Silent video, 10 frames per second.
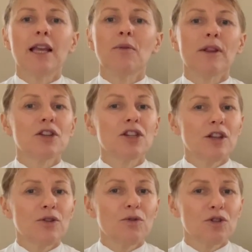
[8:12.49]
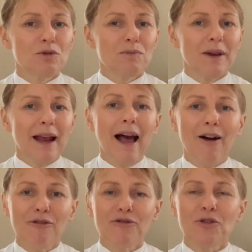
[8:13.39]
whether she thought she was being
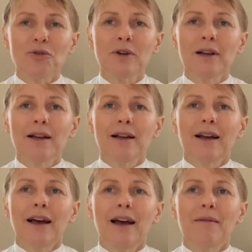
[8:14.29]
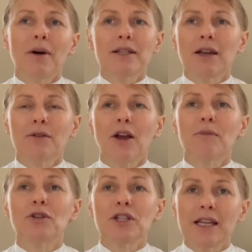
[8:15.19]
helpful, I don't know,
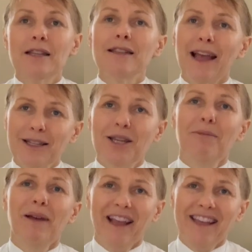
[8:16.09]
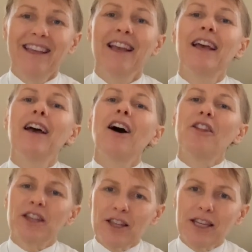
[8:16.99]
but she said to me, I
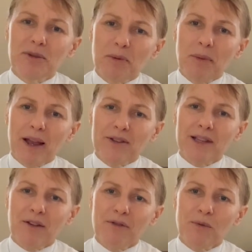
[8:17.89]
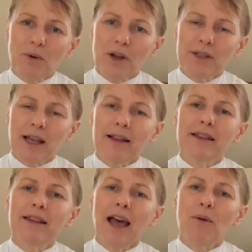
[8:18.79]
think you need to prepare yourself for the worst.
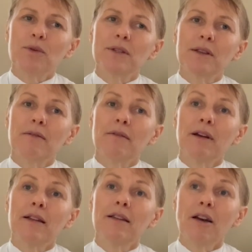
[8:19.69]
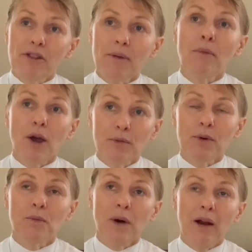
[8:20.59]
And that was another
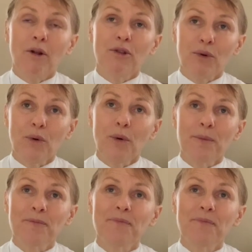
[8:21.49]
moment where I thought,